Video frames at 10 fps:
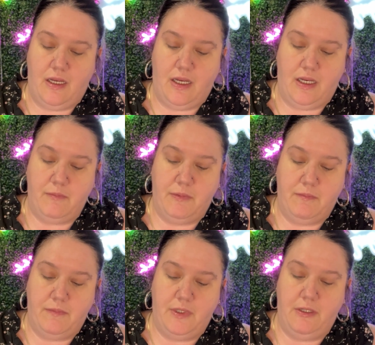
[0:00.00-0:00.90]

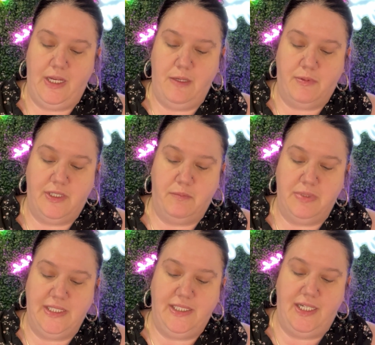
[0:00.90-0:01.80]
You're able to
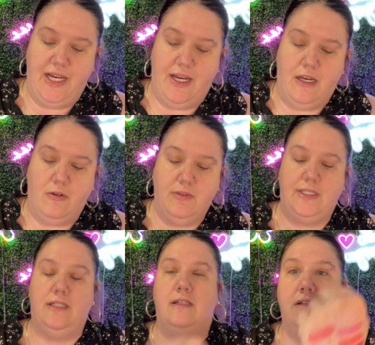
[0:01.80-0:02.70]
blend it out,
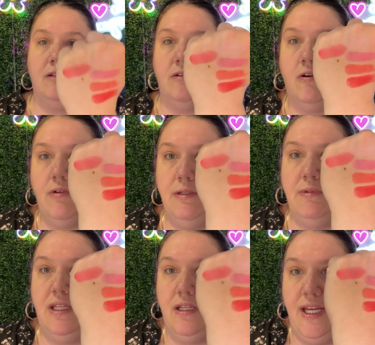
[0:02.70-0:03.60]
go in
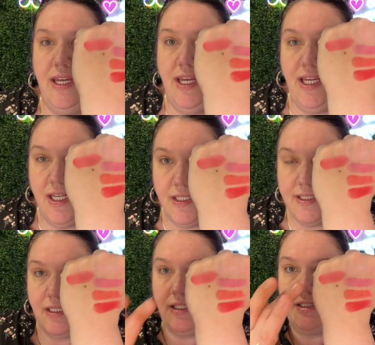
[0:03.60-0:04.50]
with a light hand.
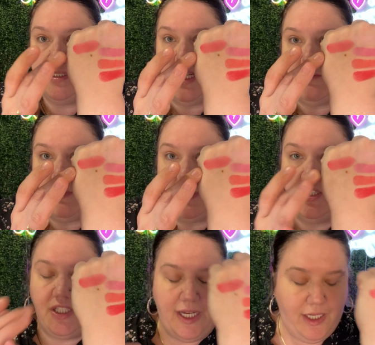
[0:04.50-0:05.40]
So there's that first
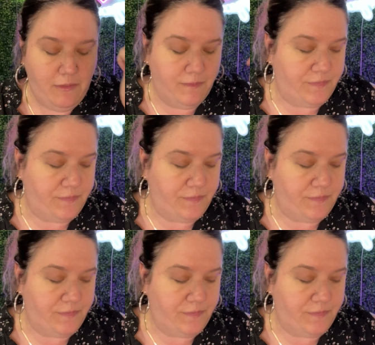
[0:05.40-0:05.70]
shade.